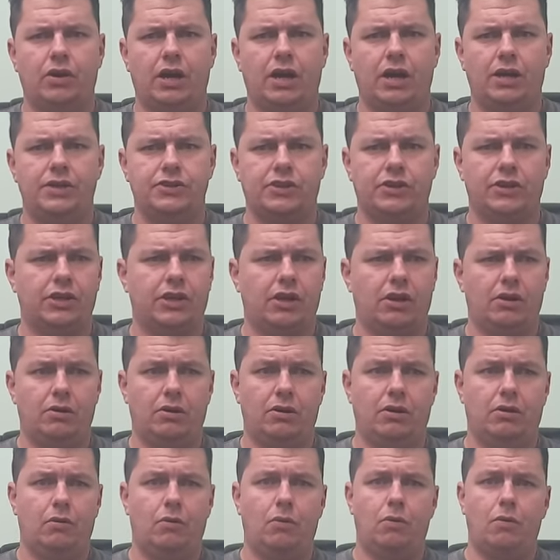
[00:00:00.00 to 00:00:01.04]
And you're going to go,
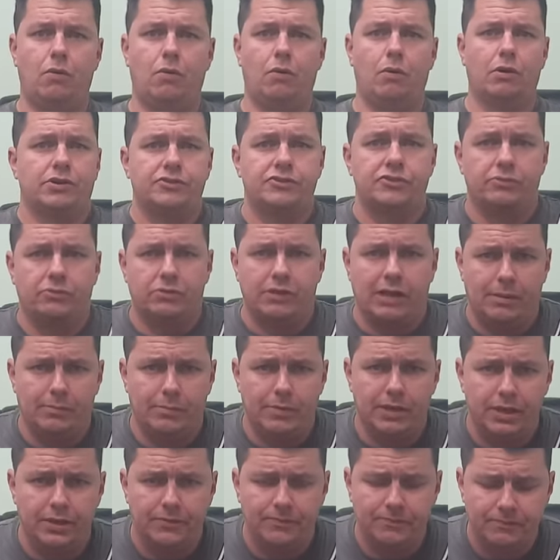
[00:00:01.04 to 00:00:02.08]
oh, what does all that
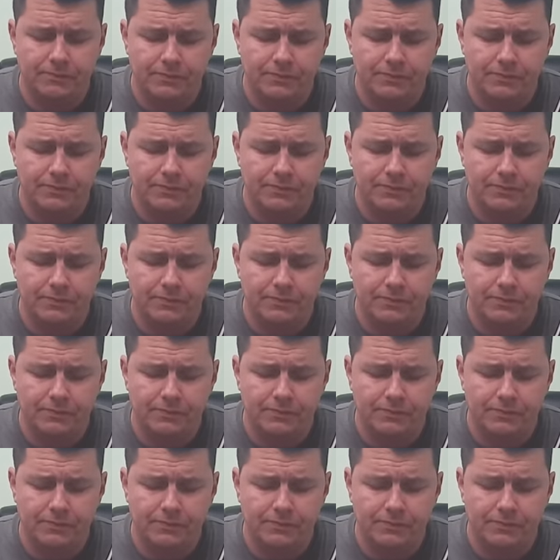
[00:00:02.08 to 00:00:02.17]
mean?